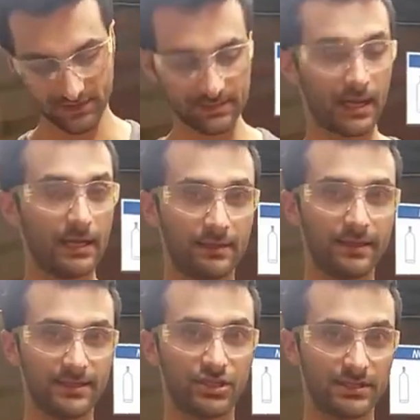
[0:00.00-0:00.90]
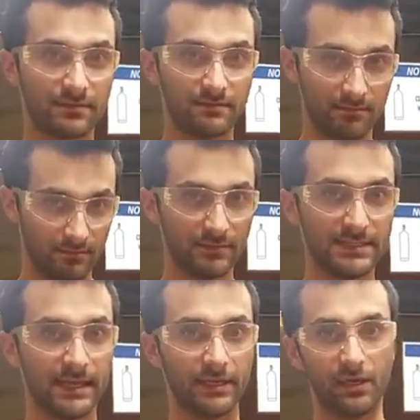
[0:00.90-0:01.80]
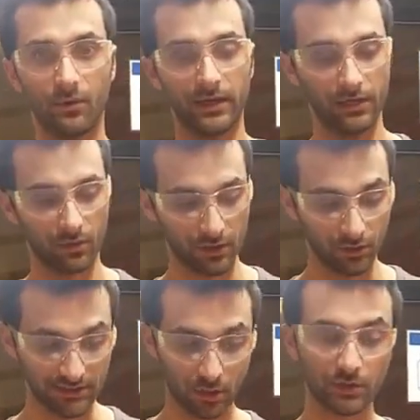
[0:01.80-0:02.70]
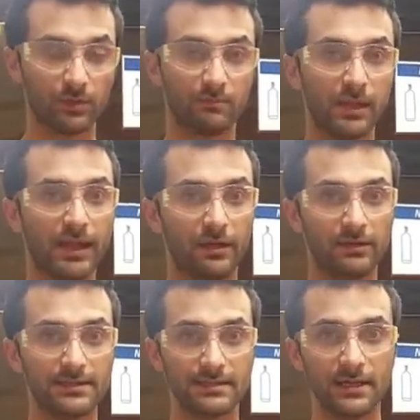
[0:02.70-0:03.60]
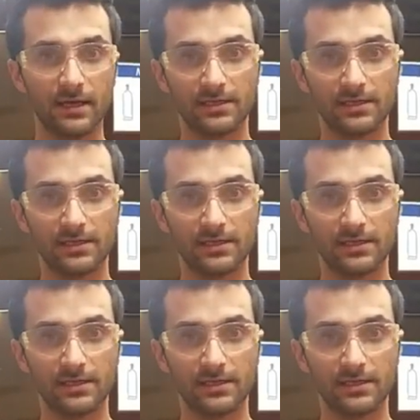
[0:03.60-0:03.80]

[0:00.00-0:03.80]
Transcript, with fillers: hot things just sit. You don't want to, you not you can hold it with pliers.